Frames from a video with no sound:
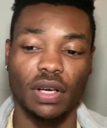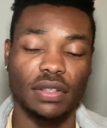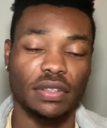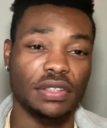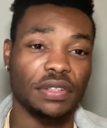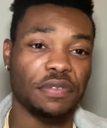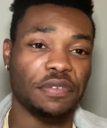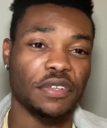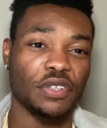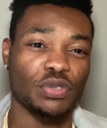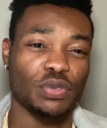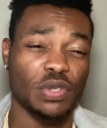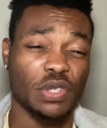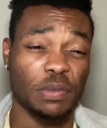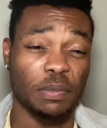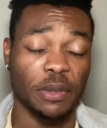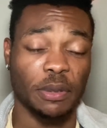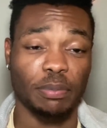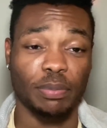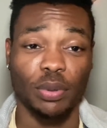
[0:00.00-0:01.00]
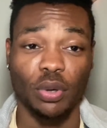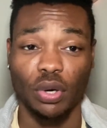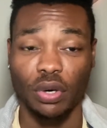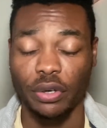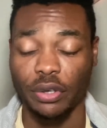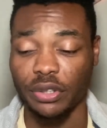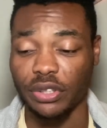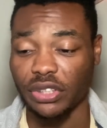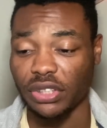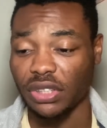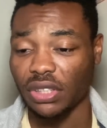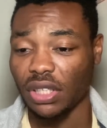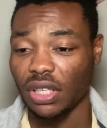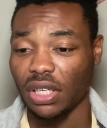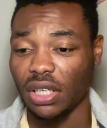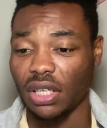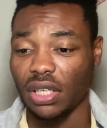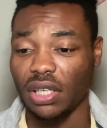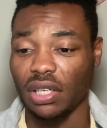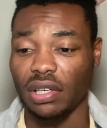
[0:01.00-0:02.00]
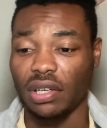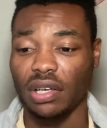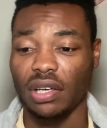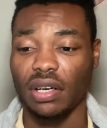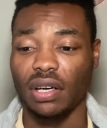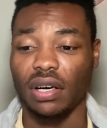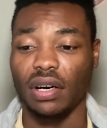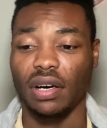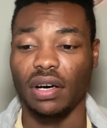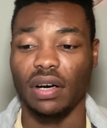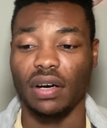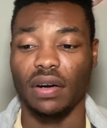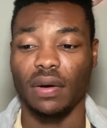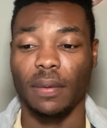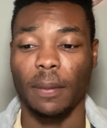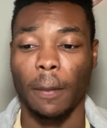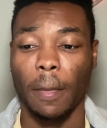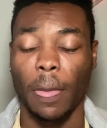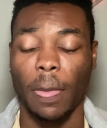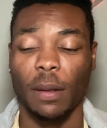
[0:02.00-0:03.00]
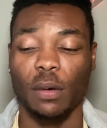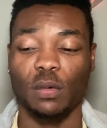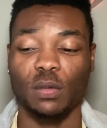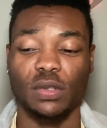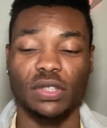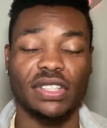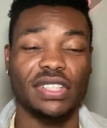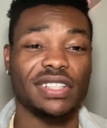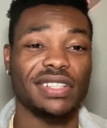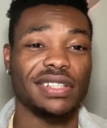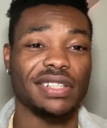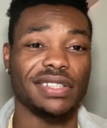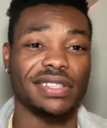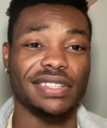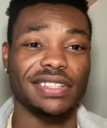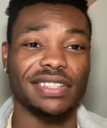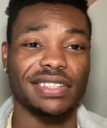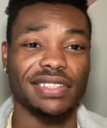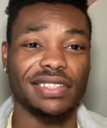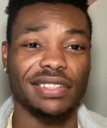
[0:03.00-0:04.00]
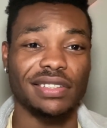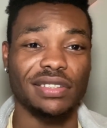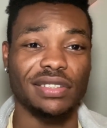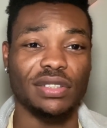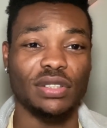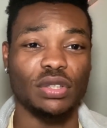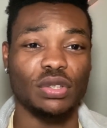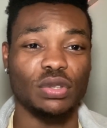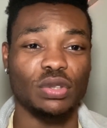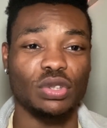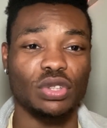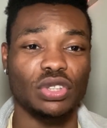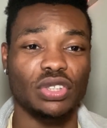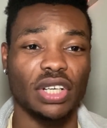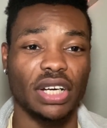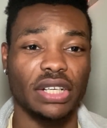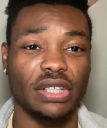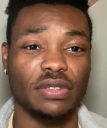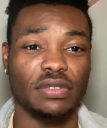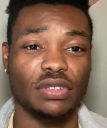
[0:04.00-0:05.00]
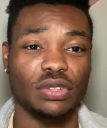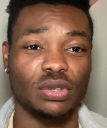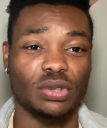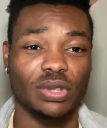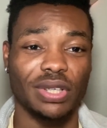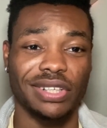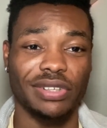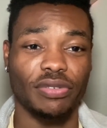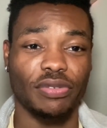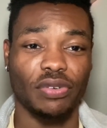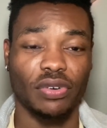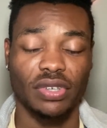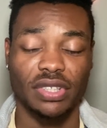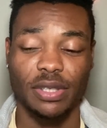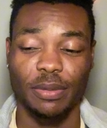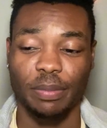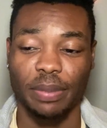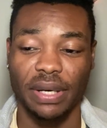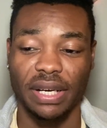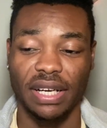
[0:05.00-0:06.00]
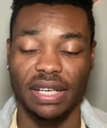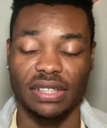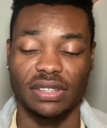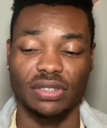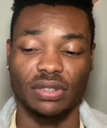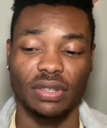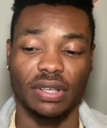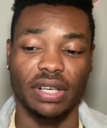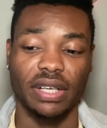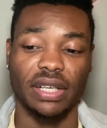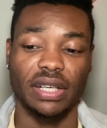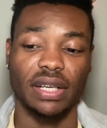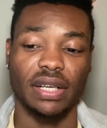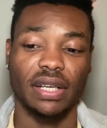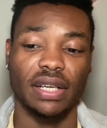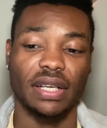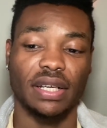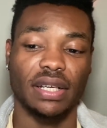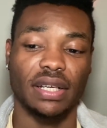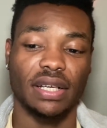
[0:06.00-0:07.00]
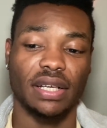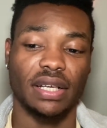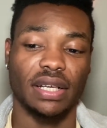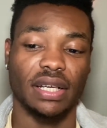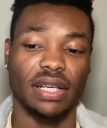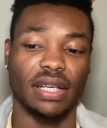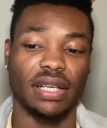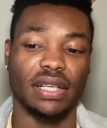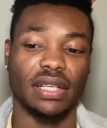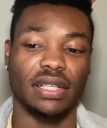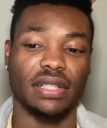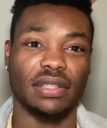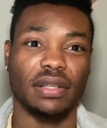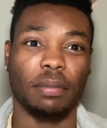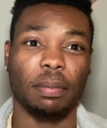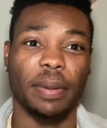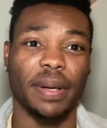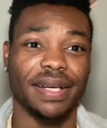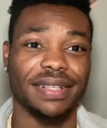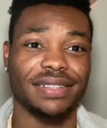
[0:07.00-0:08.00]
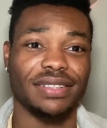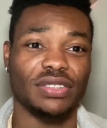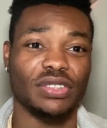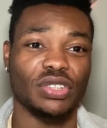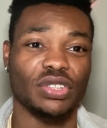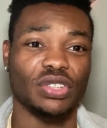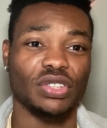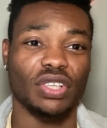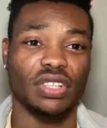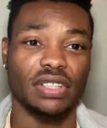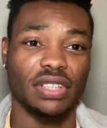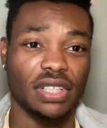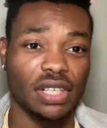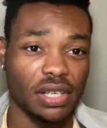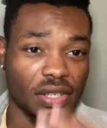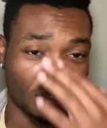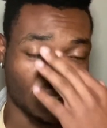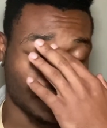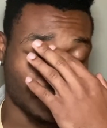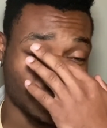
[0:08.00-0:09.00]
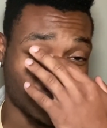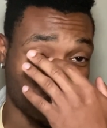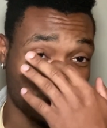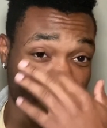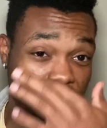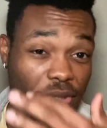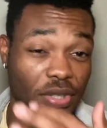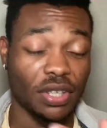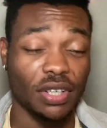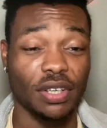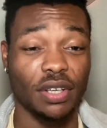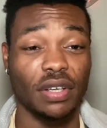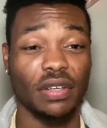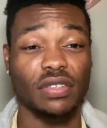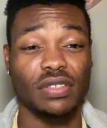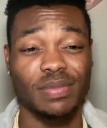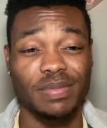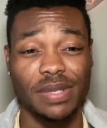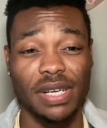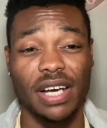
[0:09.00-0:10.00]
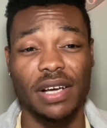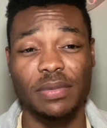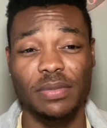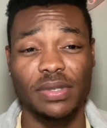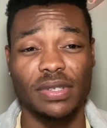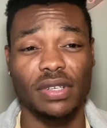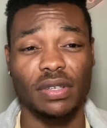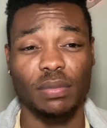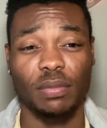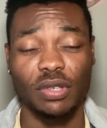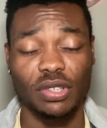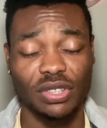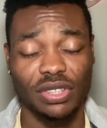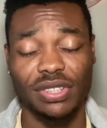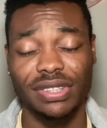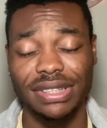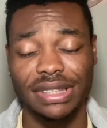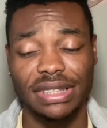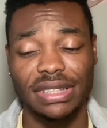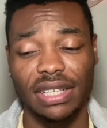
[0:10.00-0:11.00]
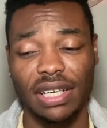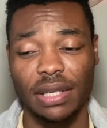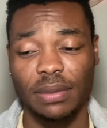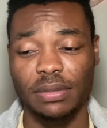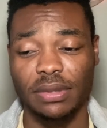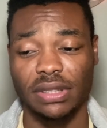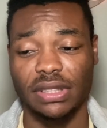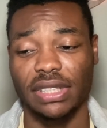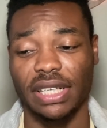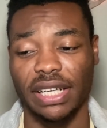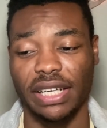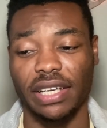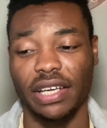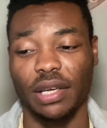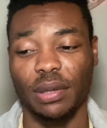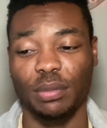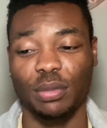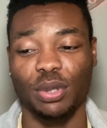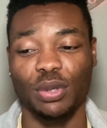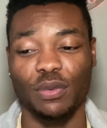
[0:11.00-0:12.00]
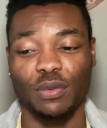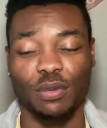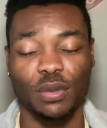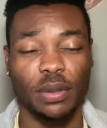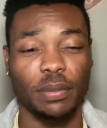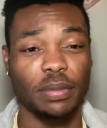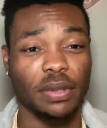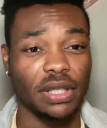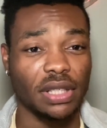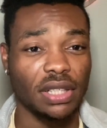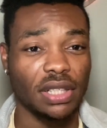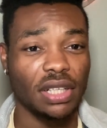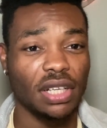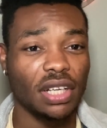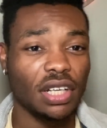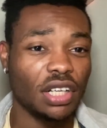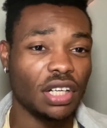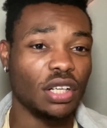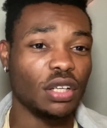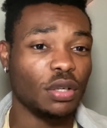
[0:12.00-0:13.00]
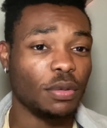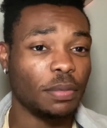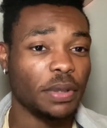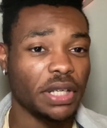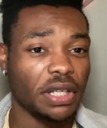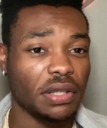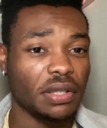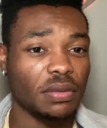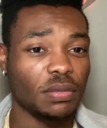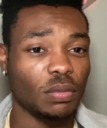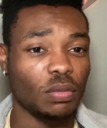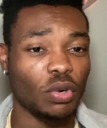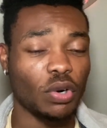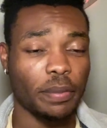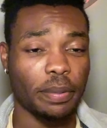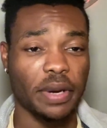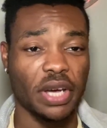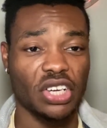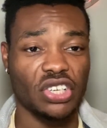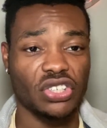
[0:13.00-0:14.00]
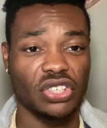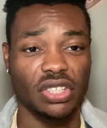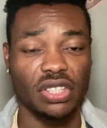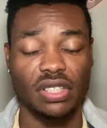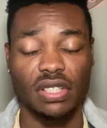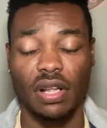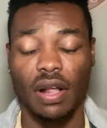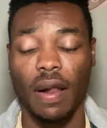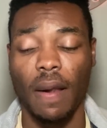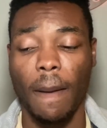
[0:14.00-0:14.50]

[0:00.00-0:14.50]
defense was a bit porous. Was because you trying to force a pass, right? And the pass is just not there. Sometimes, most of the time in that game, if we're a little bit more patient,